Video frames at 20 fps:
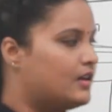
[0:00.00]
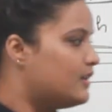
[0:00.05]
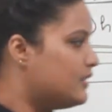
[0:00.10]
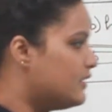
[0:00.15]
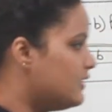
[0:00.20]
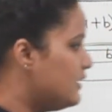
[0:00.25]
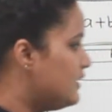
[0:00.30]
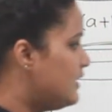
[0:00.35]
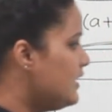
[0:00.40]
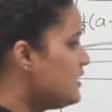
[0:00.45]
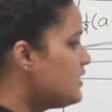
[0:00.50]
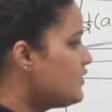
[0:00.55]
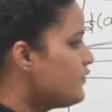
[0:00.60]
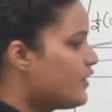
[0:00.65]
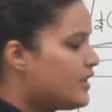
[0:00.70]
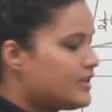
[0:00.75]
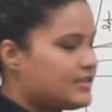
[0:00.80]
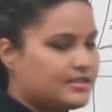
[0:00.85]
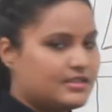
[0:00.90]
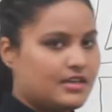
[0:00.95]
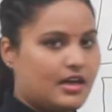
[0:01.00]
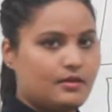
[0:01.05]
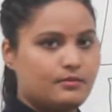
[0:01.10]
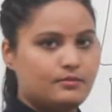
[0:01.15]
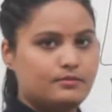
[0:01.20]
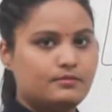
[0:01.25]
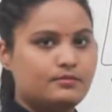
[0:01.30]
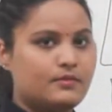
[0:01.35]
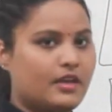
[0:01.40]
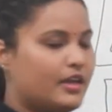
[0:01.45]
This
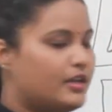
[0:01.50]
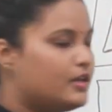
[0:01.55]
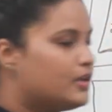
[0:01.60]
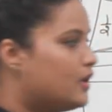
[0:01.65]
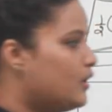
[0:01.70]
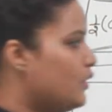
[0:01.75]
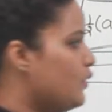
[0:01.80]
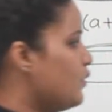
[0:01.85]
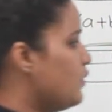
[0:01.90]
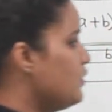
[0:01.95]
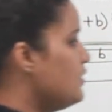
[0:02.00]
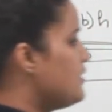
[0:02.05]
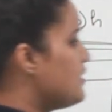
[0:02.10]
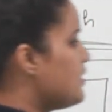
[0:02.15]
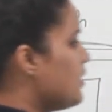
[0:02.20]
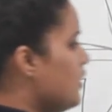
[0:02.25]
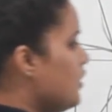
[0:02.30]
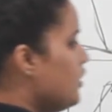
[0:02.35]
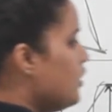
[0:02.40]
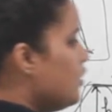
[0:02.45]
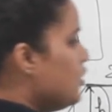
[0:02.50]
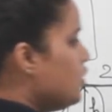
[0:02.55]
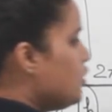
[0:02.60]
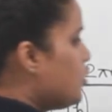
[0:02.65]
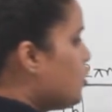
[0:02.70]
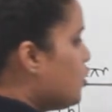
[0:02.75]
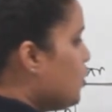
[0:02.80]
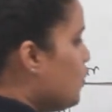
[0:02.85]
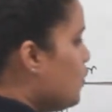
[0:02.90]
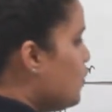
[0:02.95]
frustum includes
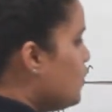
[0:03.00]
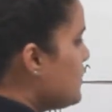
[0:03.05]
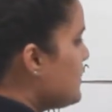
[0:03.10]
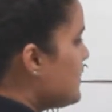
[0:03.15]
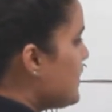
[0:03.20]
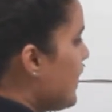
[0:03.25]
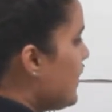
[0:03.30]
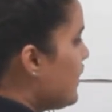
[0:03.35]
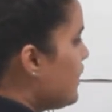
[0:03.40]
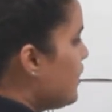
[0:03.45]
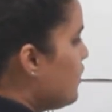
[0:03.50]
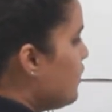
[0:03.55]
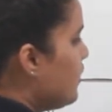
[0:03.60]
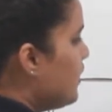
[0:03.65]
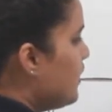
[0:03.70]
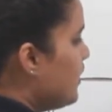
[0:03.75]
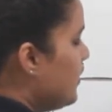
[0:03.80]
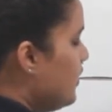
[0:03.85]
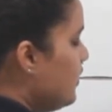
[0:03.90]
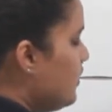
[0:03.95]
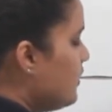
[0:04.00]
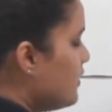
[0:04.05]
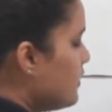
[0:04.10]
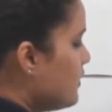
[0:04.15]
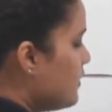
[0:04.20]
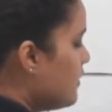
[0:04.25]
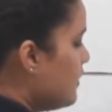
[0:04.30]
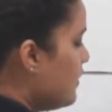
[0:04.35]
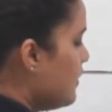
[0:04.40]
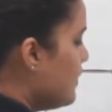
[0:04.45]
2 circular
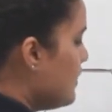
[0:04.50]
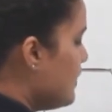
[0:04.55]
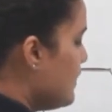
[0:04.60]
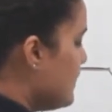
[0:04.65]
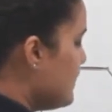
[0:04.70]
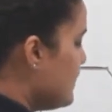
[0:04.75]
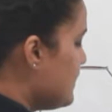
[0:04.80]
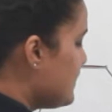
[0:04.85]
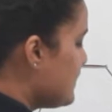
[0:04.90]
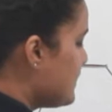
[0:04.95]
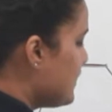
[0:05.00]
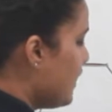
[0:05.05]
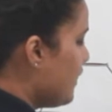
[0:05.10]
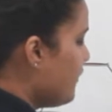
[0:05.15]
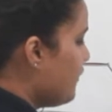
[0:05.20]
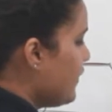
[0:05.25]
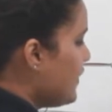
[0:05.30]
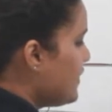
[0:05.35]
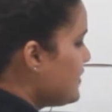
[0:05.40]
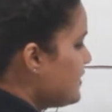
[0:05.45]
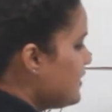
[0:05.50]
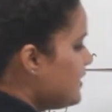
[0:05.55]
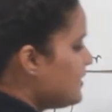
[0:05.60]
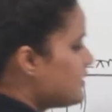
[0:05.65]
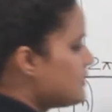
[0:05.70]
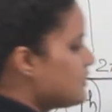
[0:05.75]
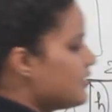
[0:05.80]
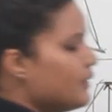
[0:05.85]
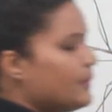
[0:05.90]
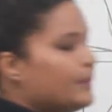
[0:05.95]

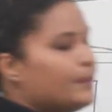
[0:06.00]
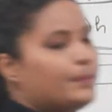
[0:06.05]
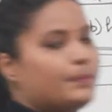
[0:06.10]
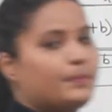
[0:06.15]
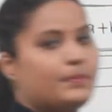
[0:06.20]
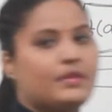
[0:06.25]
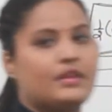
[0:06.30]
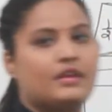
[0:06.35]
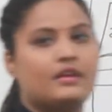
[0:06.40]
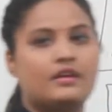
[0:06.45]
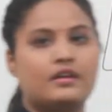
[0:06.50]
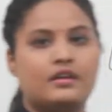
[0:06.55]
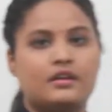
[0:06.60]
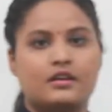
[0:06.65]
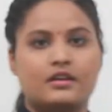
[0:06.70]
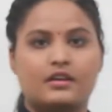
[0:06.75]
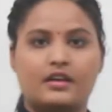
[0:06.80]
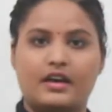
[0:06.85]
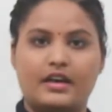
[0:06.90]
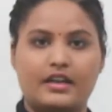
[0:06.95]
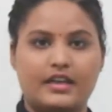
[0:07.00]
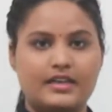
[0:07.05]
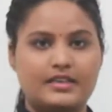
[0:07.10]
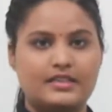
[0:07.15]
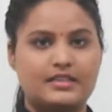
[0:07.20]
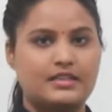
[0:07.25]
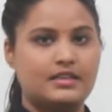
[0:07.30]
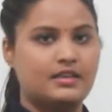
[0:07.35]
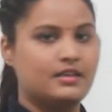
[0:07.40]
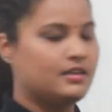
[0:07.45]
surfaces,
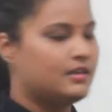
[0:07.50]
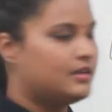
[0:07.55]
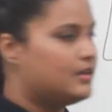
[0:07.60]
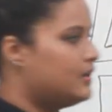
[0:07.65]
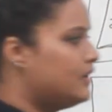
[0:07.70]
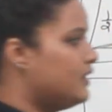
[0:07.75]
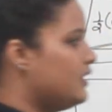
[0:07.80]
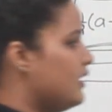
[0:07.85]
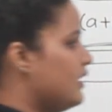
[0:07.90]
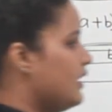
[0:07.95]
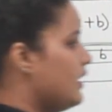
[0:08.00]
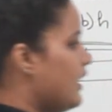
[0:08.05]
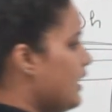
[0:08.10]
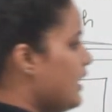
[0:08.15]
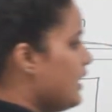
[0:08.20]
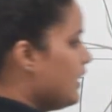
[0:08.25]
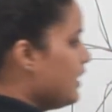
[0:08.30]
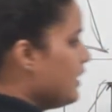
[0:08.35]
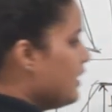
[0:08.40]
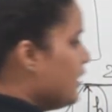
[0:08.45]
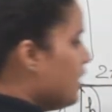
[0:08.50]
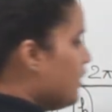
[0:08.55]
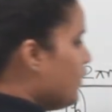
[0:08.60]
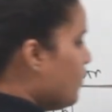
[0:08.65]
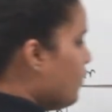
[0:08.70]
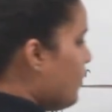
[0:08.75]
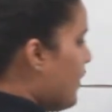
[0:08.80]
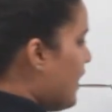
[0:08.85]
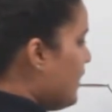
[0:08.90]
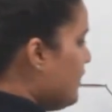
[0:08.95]
correct?
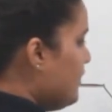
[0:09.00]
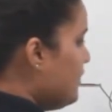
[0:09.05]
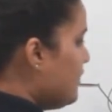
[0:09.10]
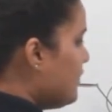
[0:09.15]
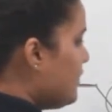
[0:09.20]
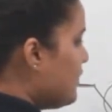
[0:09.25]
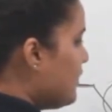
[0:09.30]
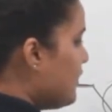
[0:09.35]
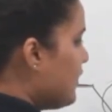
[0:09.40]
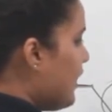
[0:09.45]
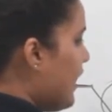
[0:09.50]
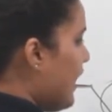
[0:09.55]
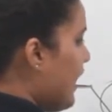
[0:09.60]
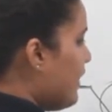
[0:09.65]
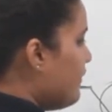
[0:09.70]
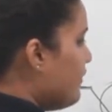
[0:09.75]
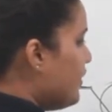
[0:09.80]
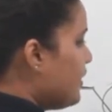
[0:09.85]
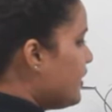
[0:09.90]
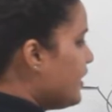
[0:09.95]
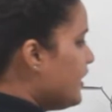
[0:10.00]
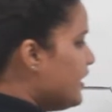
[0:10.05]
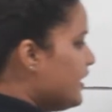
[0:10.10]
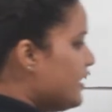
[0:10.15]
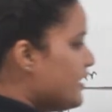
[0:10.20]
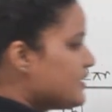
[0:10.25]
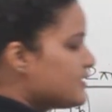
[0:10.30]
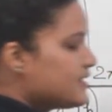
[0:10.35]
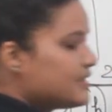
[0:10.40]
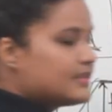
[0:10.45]
One having
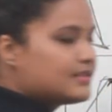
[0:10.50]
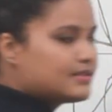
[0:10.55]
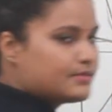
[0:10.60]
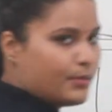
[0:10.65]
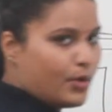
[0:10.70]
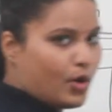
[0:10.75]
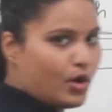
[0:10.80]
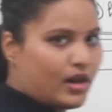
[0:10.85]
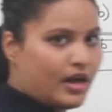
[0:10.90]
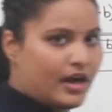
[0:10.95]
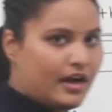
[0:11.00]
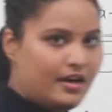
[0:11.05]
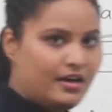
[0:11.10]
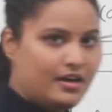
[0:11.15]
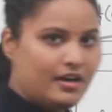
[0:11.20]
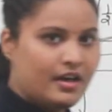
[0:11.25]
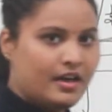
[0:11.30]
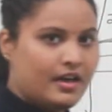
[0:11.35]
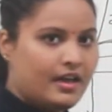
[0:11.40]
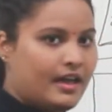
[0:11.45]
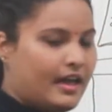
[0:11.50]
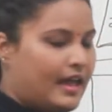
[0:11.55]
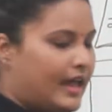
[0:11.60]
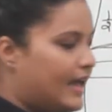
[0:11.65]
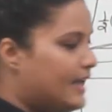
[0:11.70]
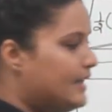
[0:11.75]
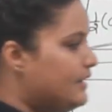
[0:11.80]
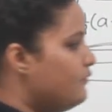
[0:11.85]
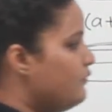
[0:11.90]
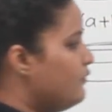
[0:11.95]
radius small r
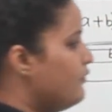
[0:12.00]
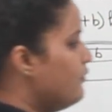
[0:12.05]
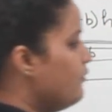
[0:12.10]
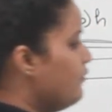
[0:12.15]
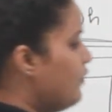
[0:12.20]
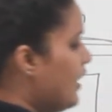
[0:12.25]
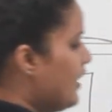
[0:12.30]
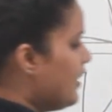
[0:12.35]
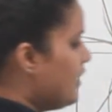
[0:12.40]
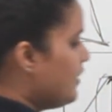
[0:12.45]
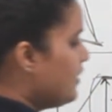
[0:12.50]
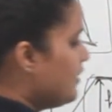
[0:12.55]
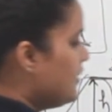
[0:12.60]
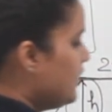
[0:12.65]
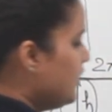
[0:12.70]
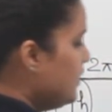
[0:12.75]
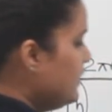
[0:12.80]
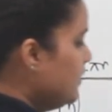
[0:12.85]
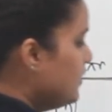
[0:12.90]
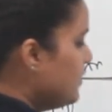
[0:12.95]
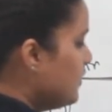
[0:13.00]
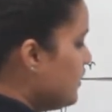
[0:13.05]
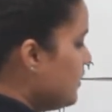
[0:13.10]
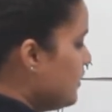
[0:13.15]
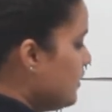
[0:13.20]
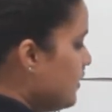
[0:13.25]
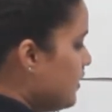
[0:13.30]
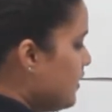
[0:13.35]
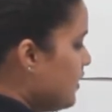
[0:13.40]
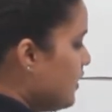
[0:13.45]
and one another
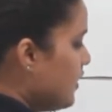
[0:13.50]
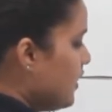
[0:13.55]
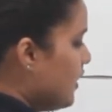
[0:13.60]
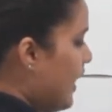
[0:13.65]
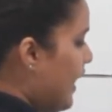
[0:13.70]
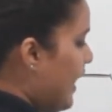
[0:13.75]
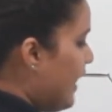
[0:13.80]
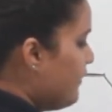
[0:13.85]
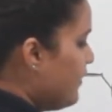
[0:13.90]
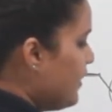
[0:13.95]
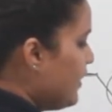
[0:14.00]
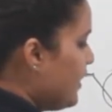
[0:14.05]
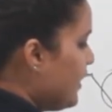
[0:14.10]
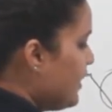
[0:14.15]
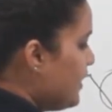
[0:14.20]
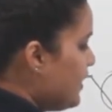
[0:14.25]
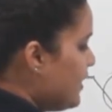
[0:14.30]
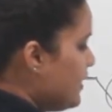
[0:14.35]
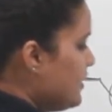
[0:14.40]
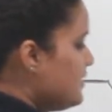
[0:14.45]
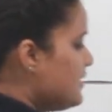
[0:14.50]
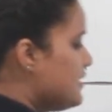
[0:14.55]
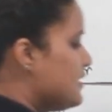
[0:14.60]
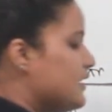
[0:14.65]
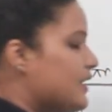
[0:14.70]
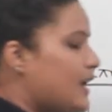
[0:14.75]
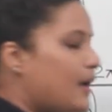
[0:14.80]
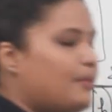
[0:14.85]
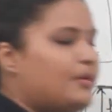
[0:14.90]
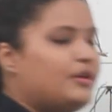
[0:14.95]
having radius
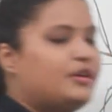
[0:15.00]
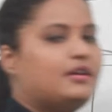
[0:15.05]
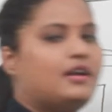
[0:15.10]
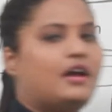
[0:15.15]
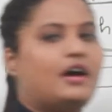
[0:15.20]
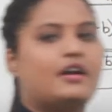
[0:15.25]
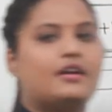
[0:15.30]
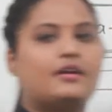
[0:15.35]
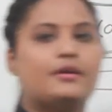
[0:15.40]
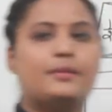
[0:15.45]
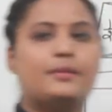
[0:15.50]
capital R.